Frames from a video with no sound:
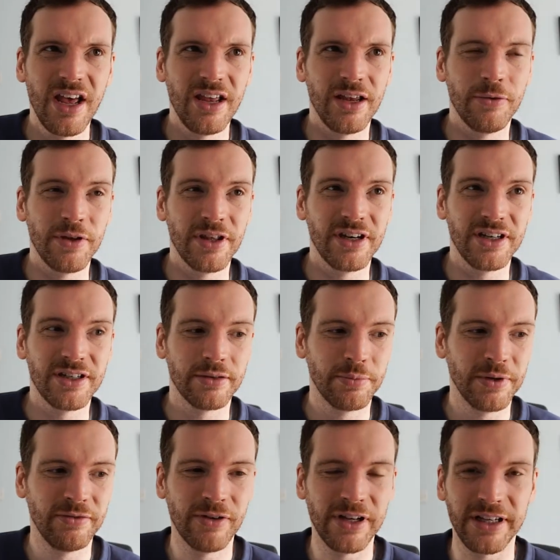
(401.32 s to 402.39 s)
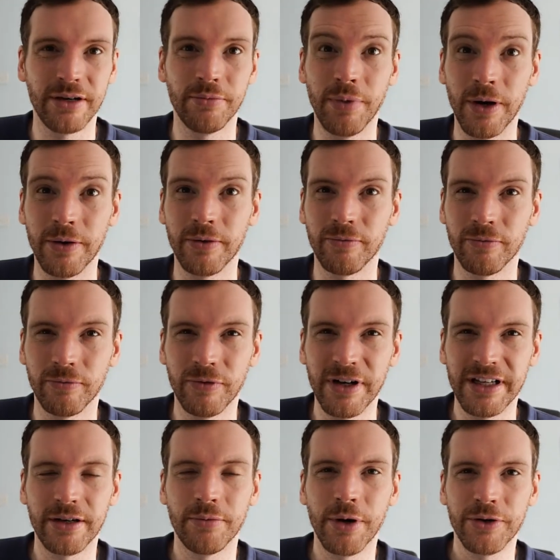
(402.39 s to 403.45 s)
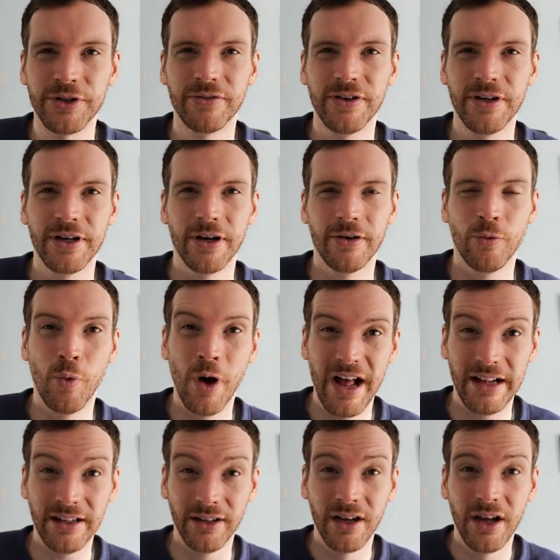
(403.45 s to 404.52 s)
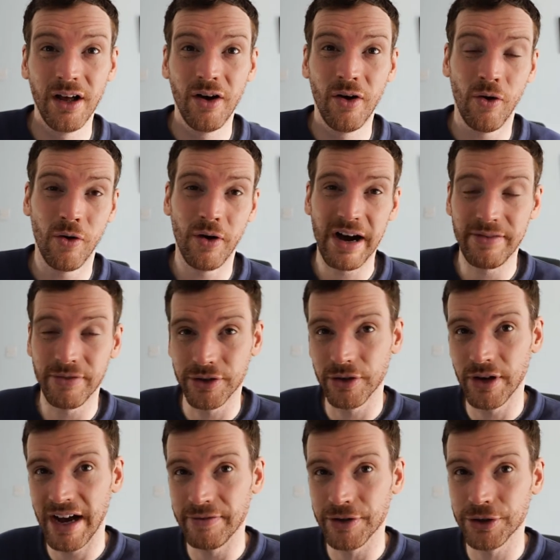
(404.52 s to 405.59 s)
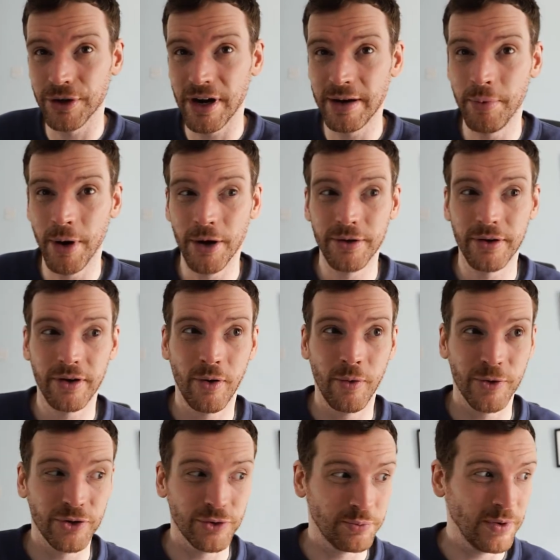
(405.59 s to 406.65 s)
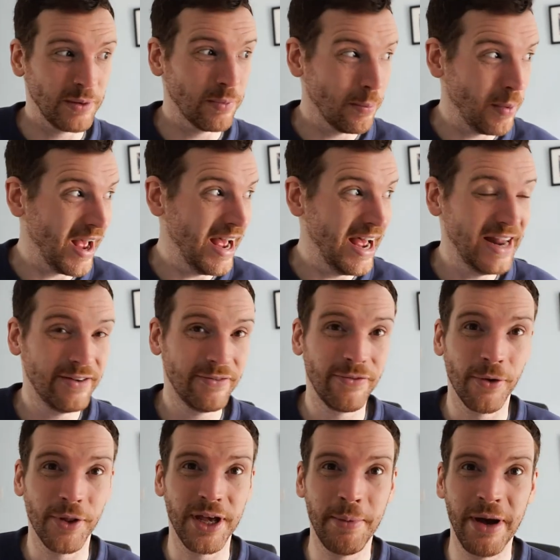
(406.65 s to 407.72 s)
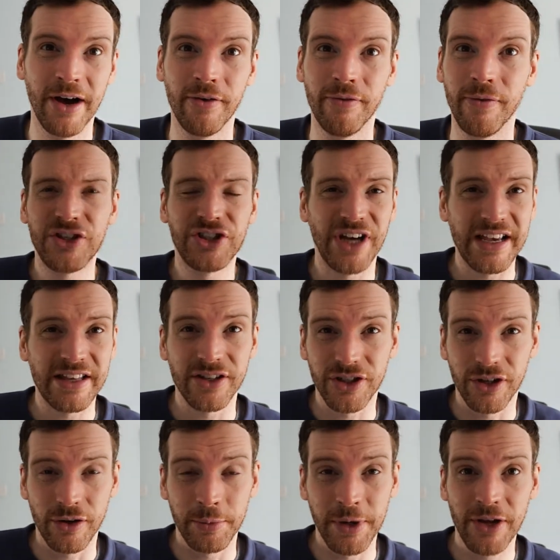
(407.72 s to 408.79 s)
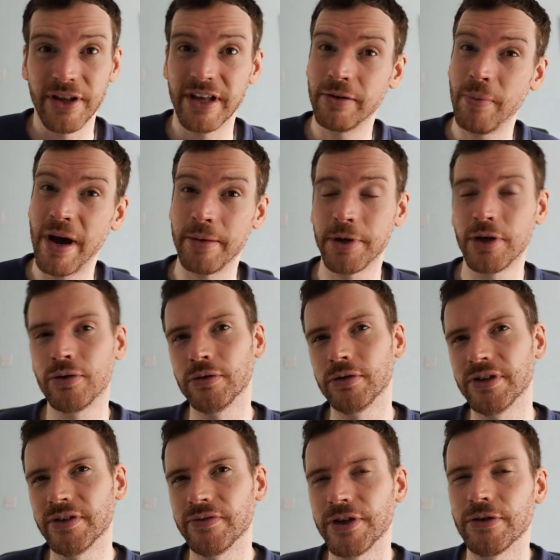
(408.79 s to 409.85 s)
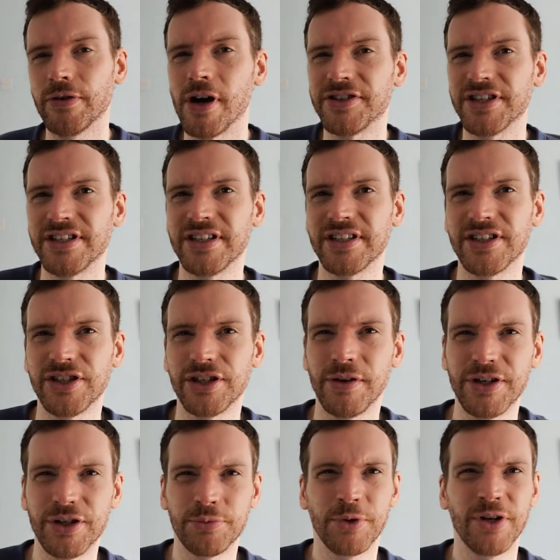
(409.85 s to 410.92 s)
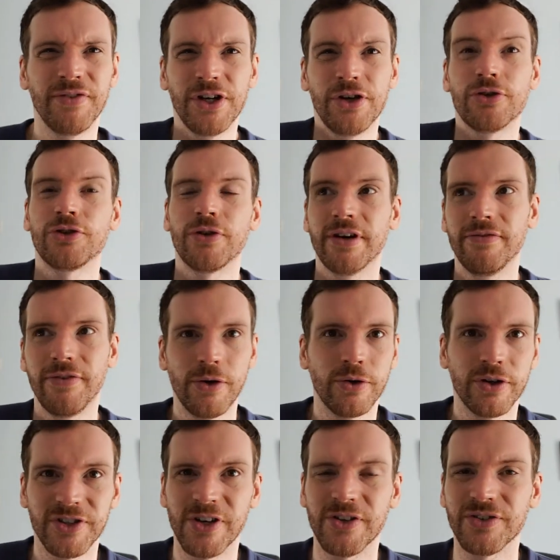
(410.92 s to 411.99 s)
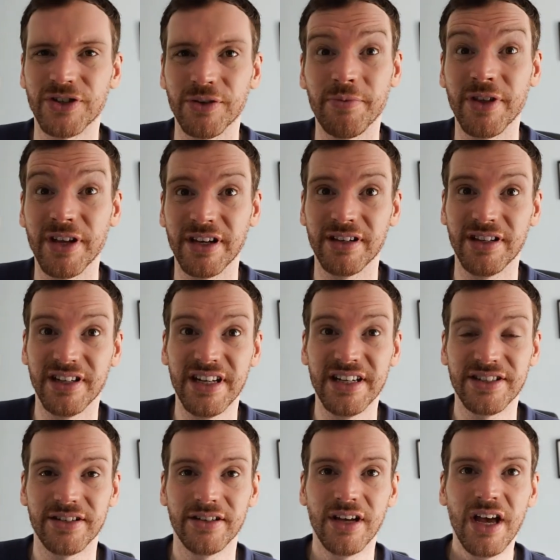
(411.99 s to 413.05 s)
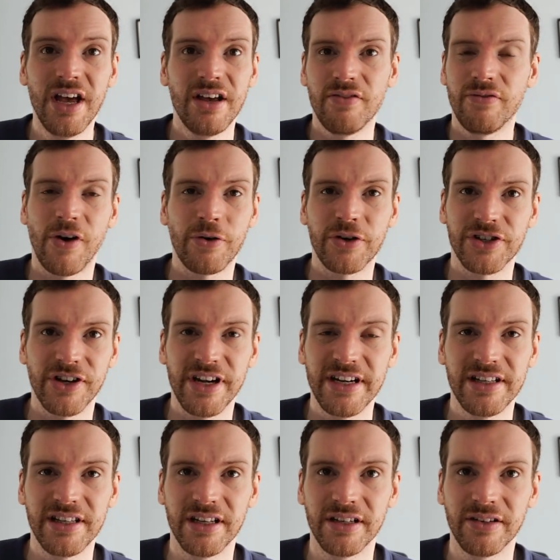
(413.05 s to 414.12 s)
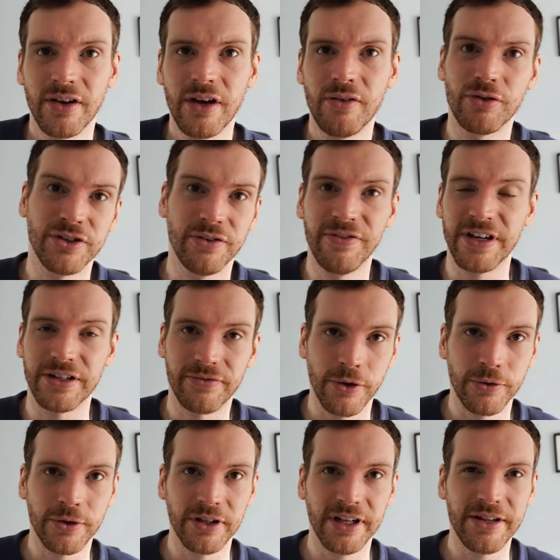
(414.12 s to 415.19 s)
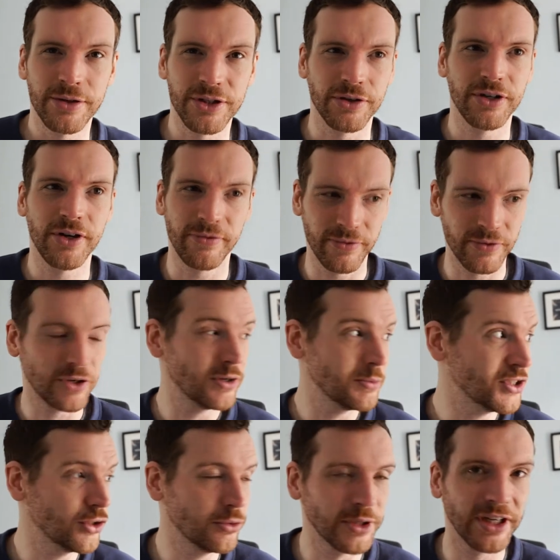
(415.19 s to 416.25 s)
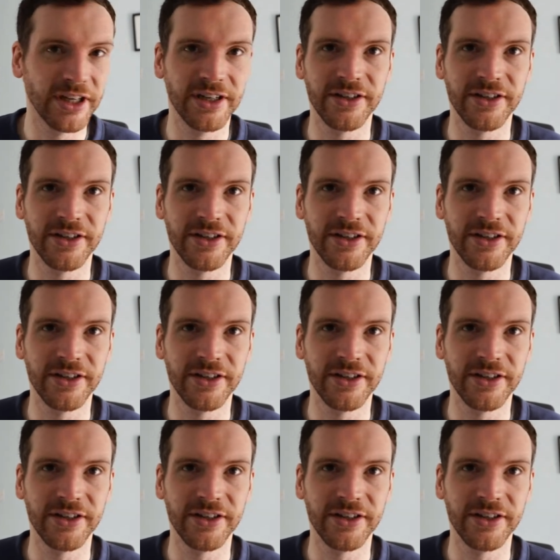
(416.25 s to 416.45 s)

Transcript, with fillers: you either need to be really, compo really compose your video well or have a, have a tripod or just be prepared for the amount of shake that's going to be on there. It might be cool in a few artistic situations but if you're just trying to focus on something in the dis, focus on anything, it's a fixed focal length so you're not going to be zooming in